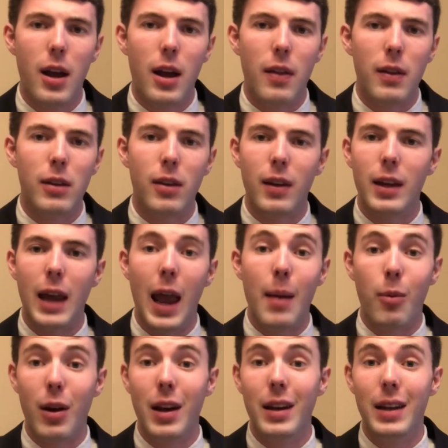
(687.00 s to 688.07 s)
This is a game
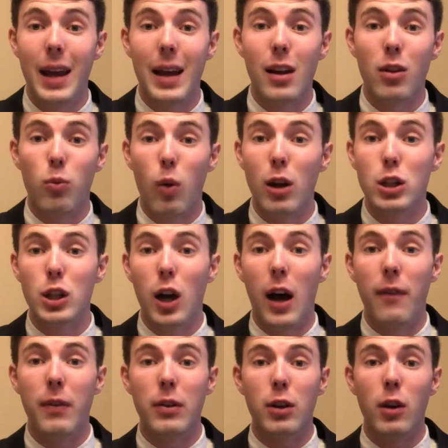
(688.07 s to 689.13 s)
where Indiana's rushing
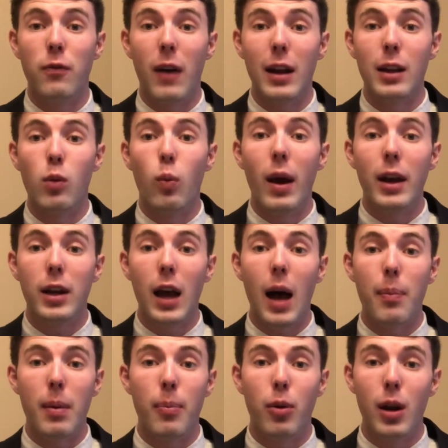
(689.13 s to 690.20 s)
offense could finally wake up
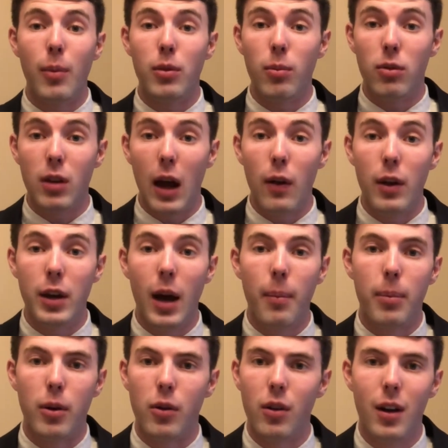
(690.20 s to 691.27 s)
and put up some solid
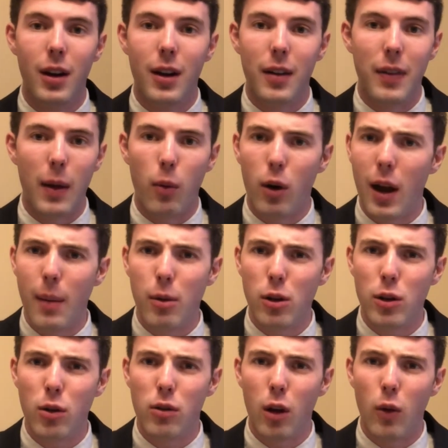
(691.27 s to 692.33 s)
numbers. They weren't able to
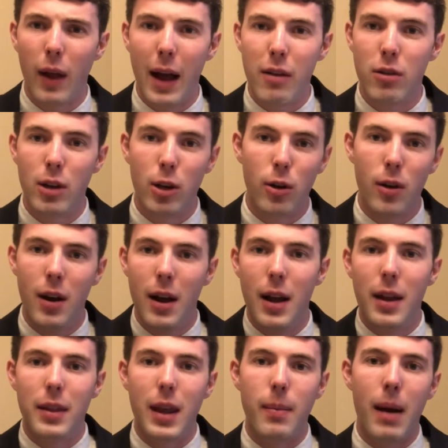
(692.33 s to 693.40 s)
do so last year.
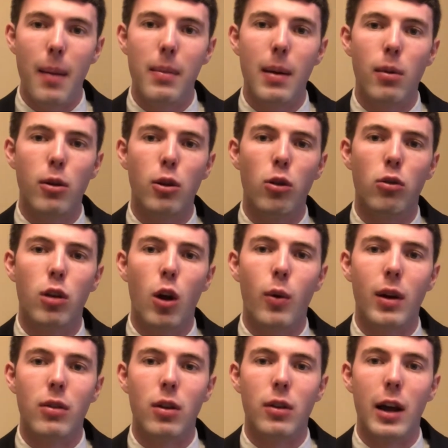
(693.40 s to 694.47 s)
They might be able to do so
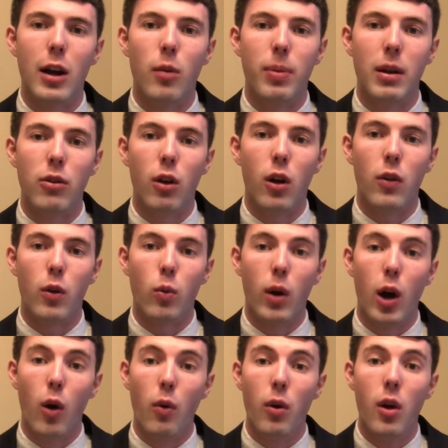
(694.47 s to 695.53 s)
against the Terrapins on the
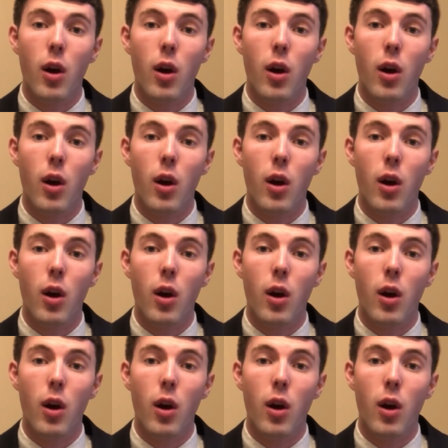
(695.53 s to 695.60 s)
road.